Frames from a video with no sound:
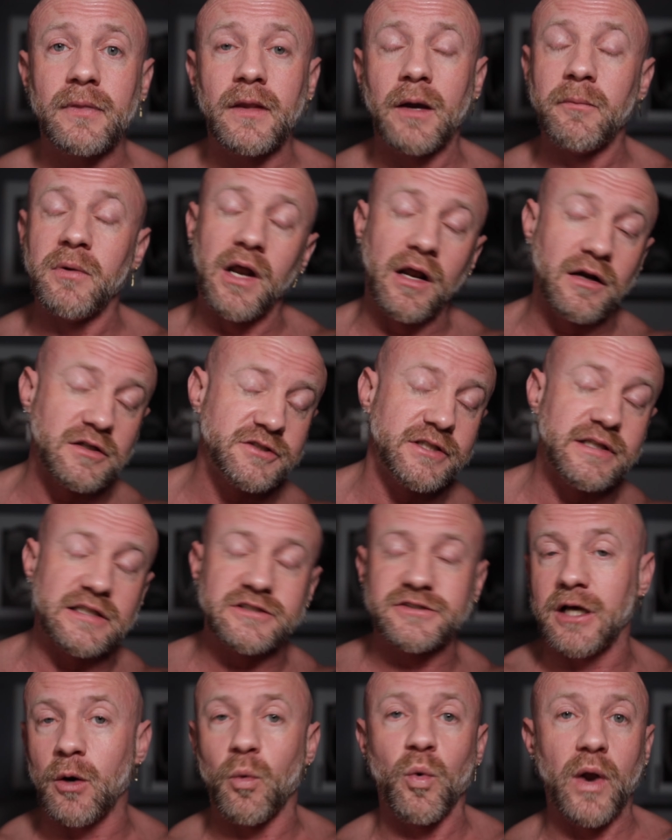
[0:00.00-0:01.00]
I mean, honestly,
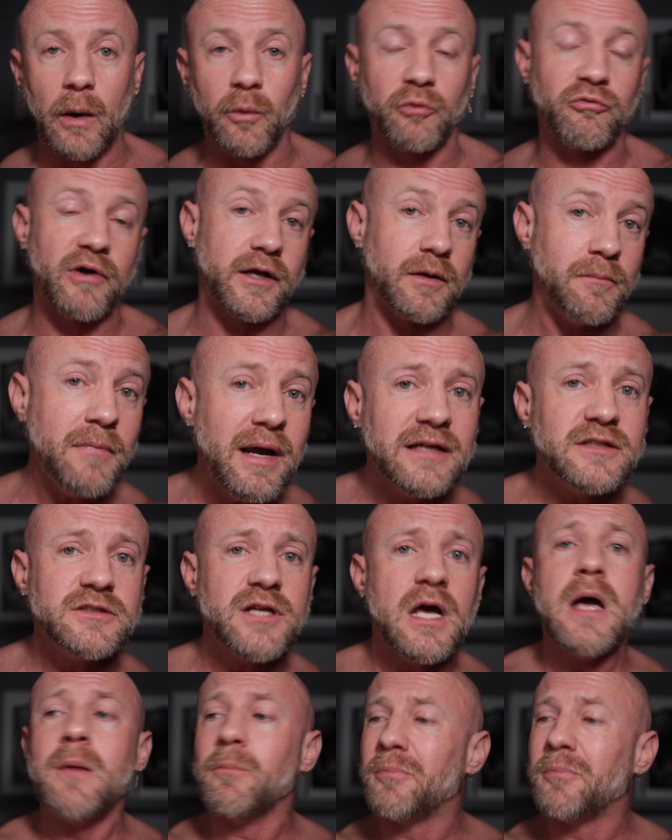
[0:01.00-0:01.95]
that's not what I would recommend,